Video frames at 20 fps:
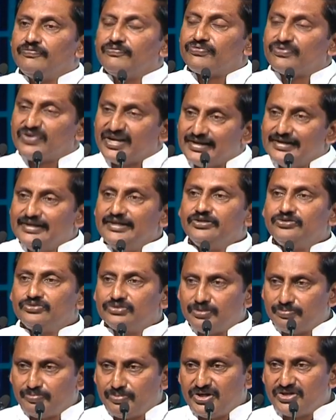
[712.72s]
friendly
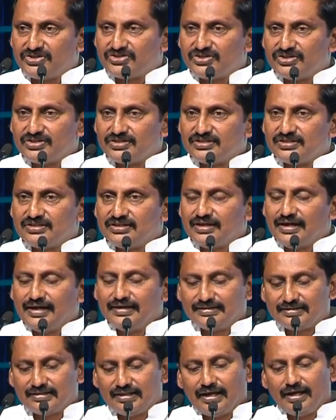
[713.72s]
to the patients.
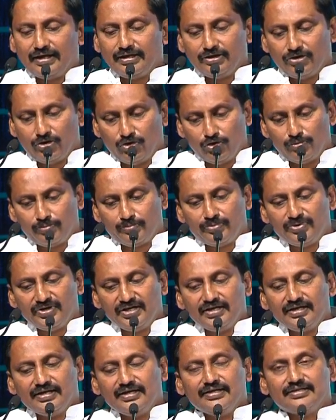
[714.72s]
I
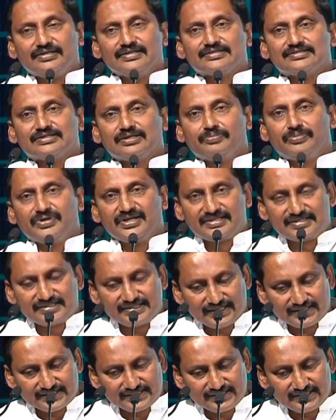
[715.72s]
hope it is a big
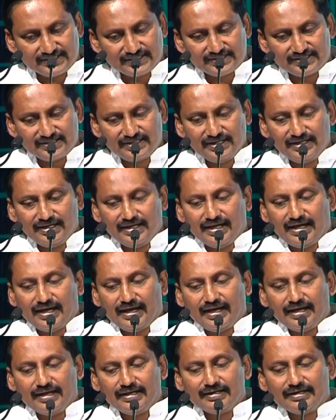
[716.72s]
success.
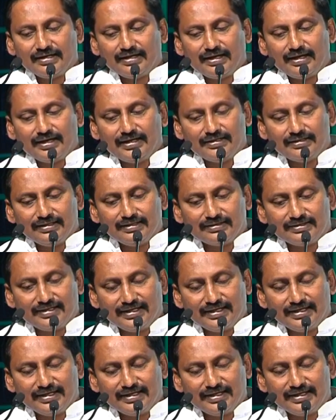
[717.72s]
And I